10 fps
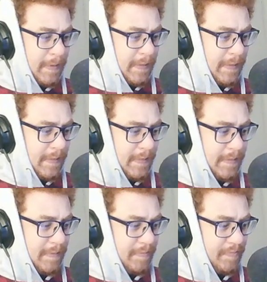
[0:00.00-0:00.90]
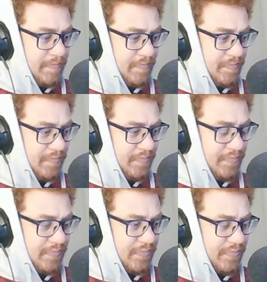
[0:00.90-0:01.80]

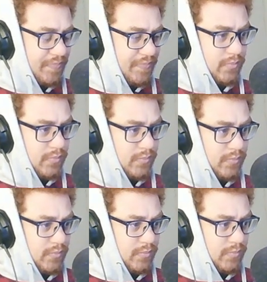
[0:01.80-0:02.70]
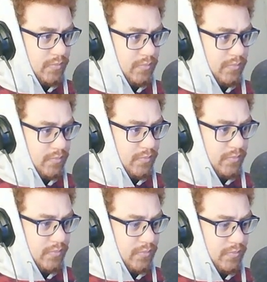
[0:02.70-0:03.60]
[no speech]